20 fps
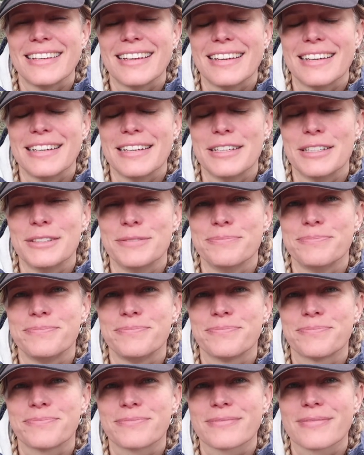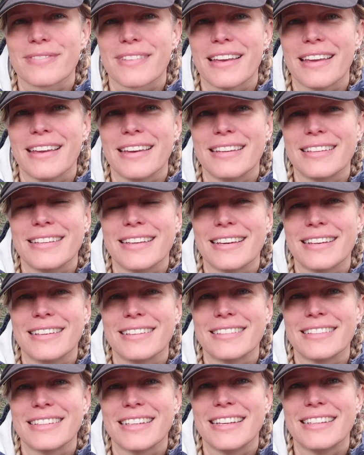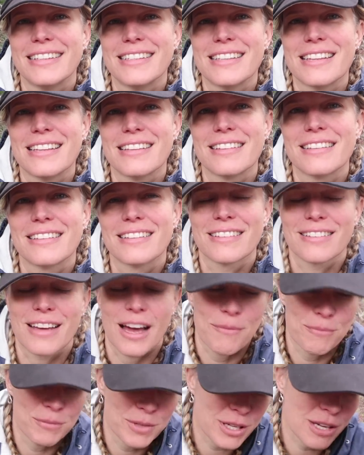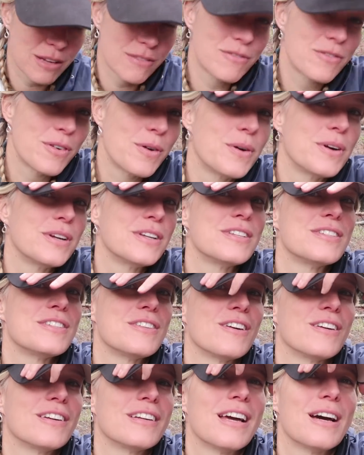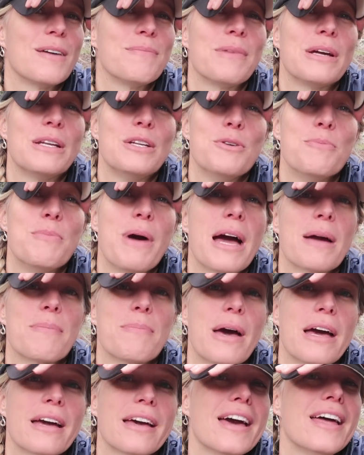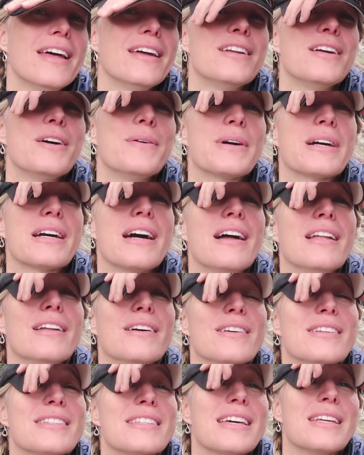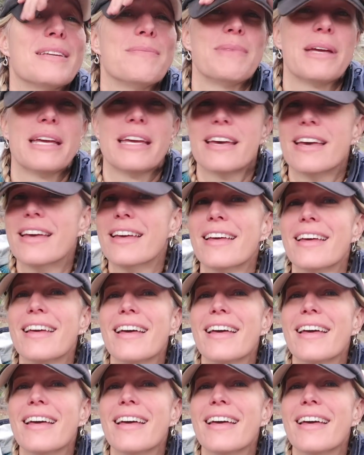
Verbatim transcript: Um, and uh, and I'm looking forward to starting out my new backpack. I don't know what color it's gonna be.